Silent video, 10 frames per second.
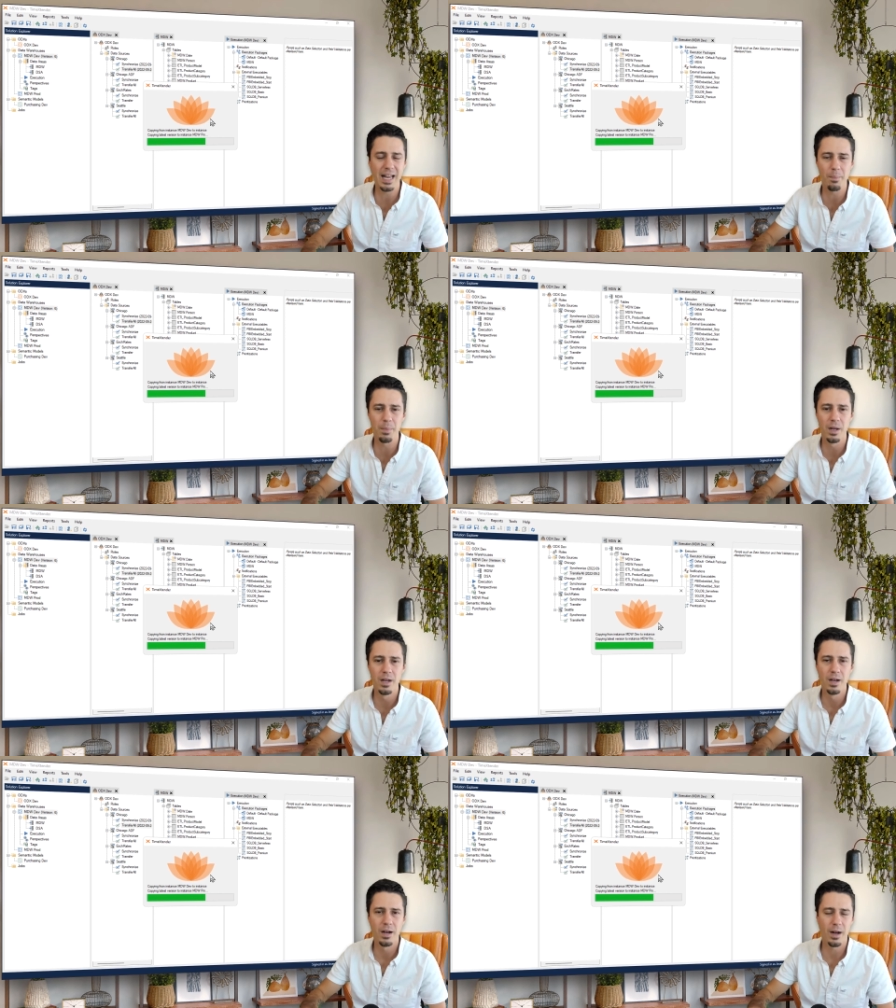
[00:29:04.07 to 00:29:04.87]
up
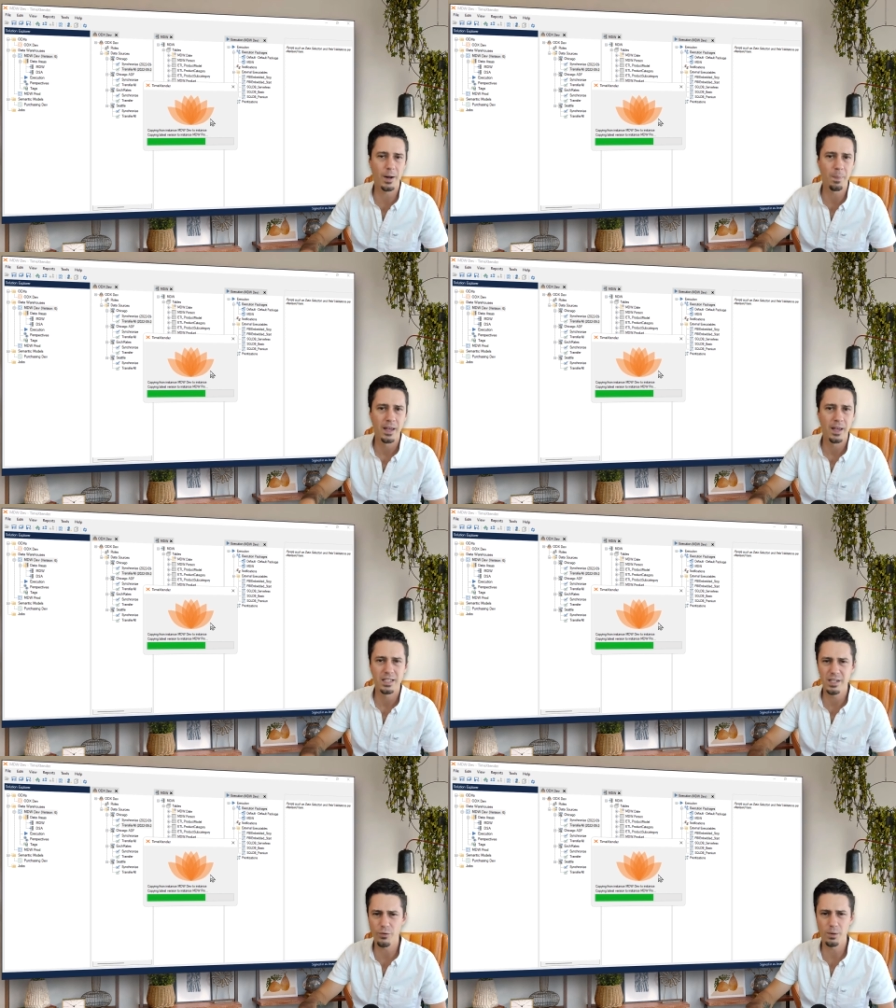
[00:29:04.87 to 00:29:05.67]

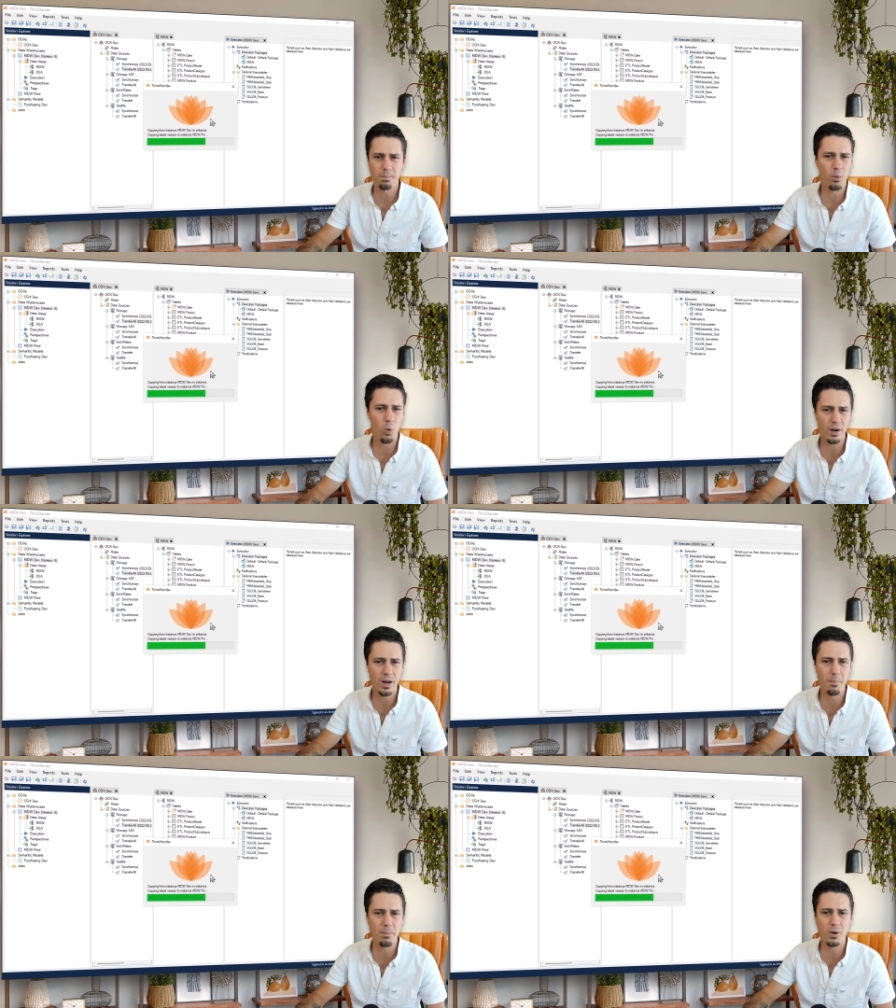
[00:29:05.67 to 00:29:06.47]
different port
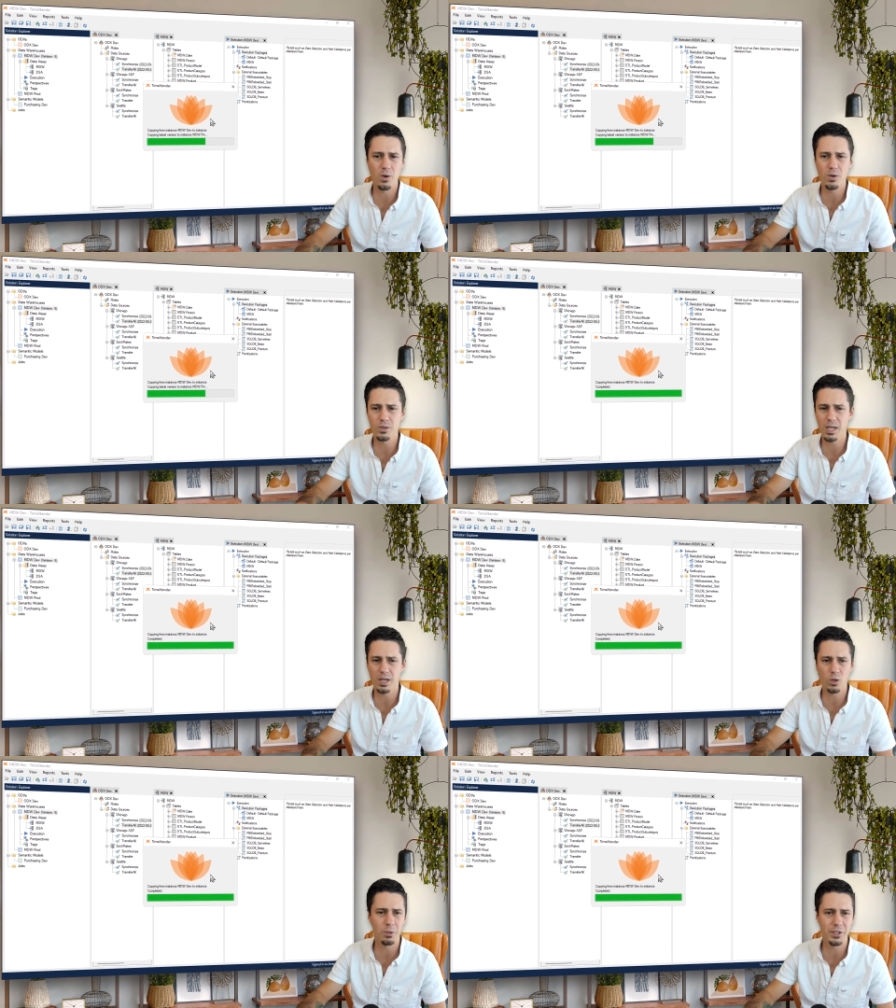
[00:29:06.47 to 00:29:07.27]
numbers and
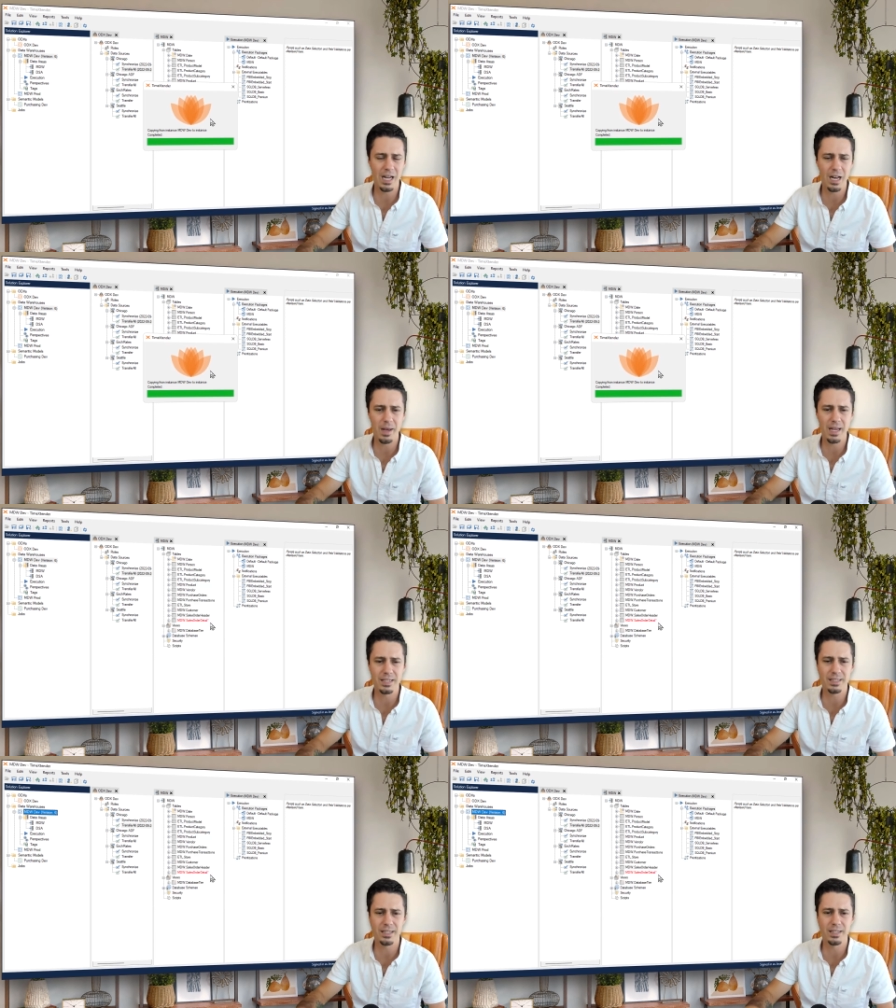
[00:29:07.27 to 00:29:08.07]
global
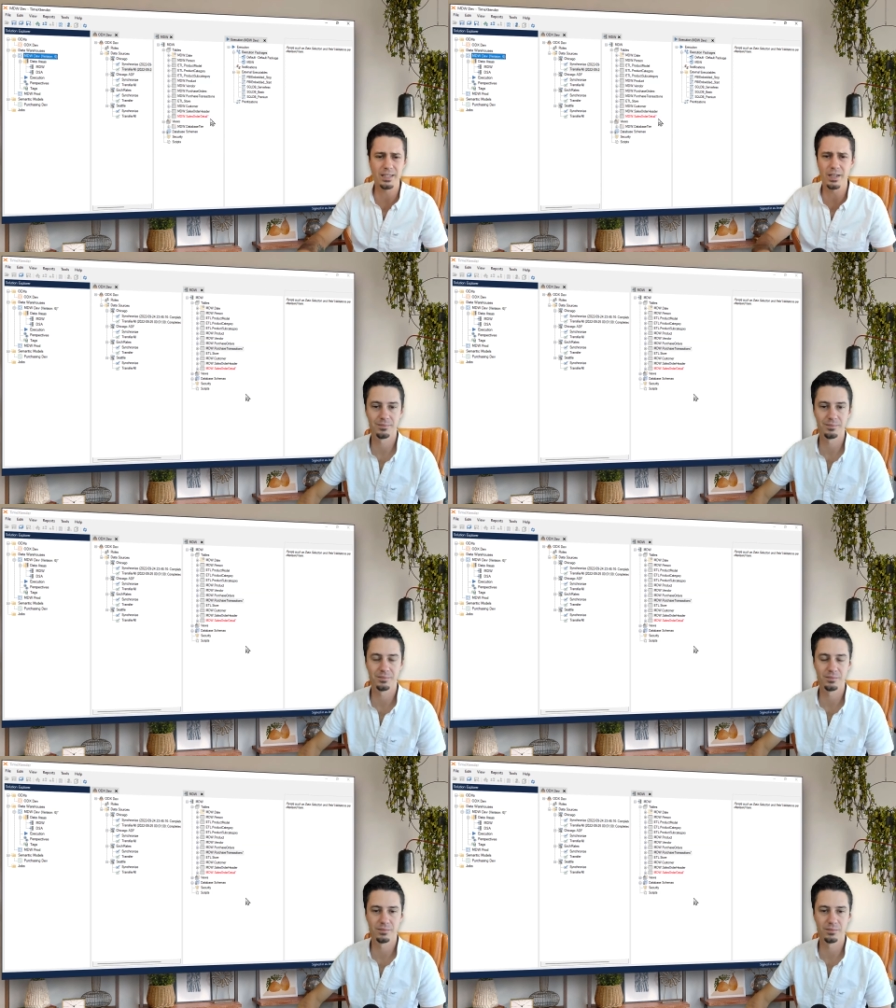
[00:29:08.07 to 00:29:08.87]
databases. And
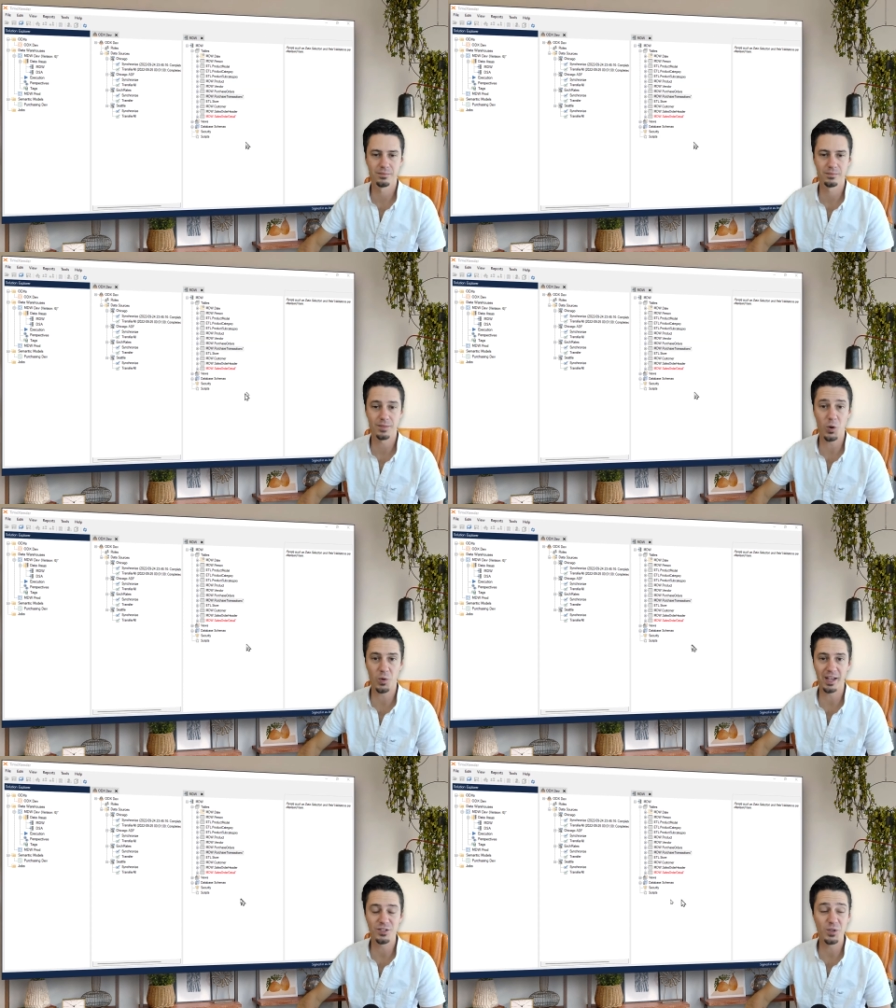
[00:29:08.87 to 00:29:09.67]

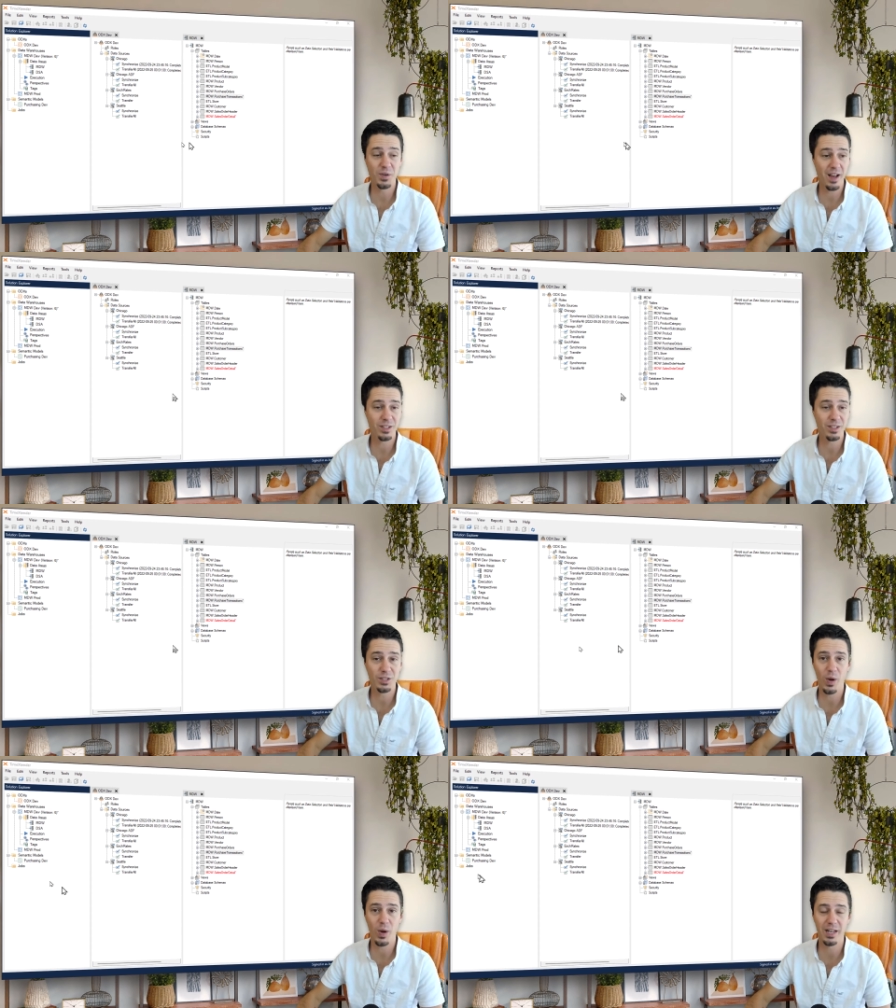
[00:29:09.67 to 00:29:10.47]
okay, so now let's
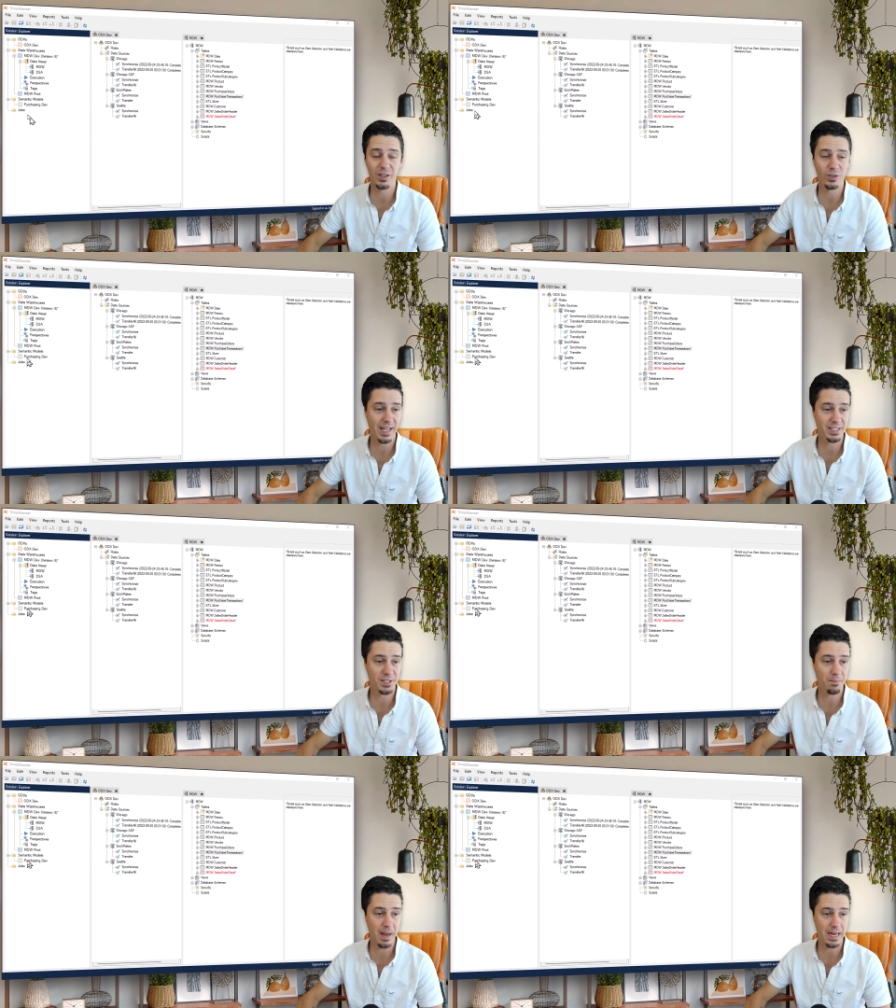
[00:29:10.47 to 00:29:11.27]
go ahead and look at
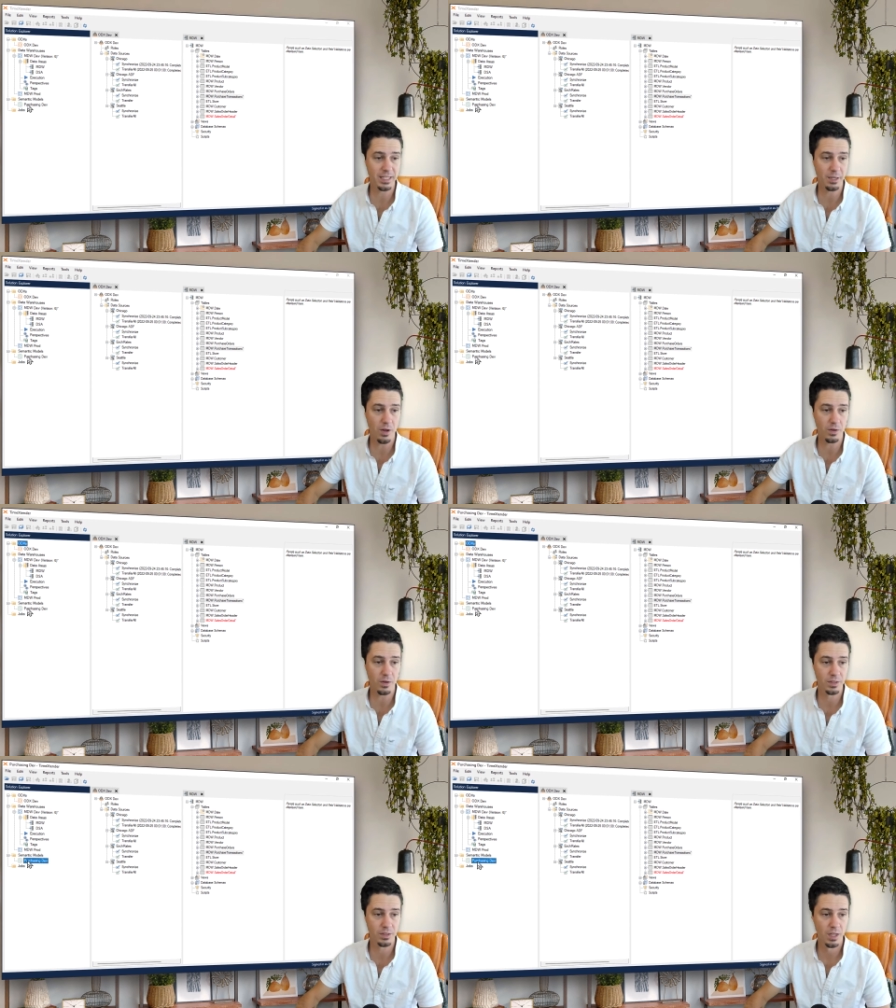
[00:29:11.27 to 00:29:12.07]
semantic models.